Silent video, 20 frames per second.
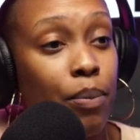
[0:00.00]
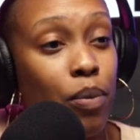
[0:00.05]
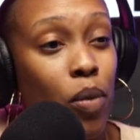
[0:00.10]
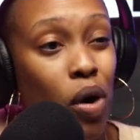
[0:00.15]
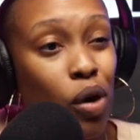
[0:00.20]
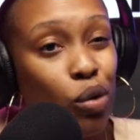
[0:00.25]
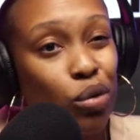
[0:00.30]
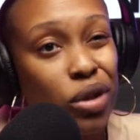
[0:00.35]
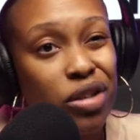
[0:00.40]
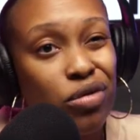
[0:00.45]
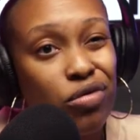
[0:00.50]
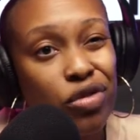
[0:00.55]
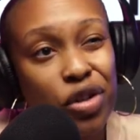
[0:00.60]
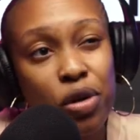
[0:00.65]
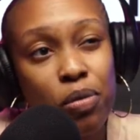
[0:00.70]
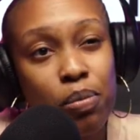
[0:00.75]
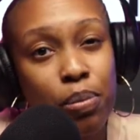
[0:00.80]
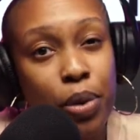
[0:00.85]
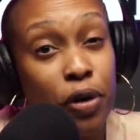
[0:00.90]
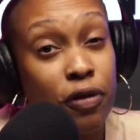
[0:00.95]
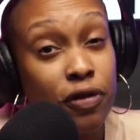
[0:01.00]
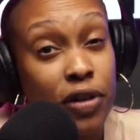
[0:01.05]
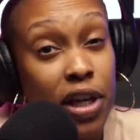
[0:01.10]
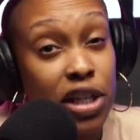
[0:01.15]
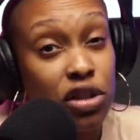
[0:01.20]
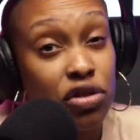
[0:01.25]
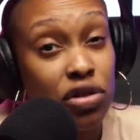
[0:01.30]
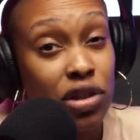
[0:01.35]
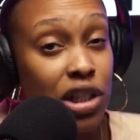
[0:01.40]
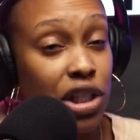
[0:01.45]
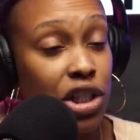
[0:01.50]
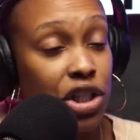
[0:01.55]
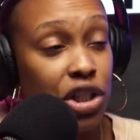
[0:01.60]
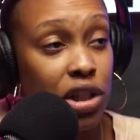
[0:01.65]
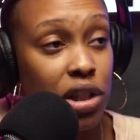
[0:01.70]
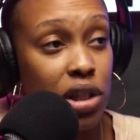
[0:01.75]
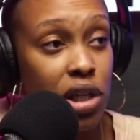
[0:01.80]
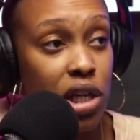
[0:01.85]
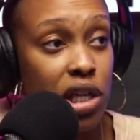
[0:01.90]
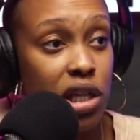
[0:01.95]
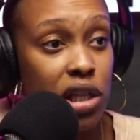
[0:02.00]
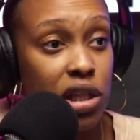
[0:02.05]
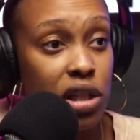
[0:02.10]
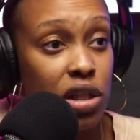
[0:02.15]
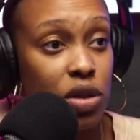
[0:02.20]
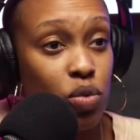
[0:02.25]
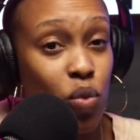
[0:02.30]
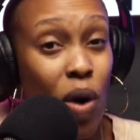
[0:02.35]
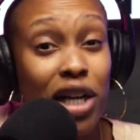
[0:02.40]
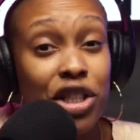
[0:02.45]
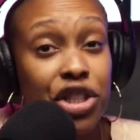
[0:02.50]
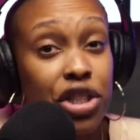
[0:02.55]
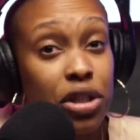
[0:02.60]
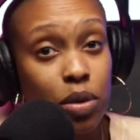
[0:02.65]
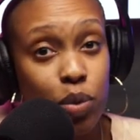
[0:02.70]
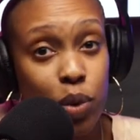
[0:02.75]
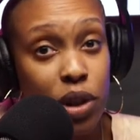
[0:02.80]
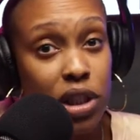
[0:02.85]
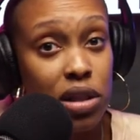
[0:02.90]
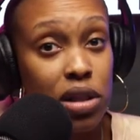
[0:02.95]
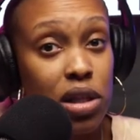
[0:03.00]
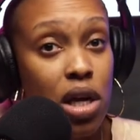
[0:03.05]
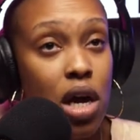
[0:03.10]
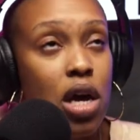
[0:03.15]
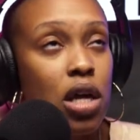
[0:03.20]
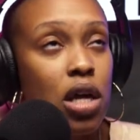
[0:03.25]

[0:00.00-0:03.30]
only real birthday tradition is watching The Wiz. The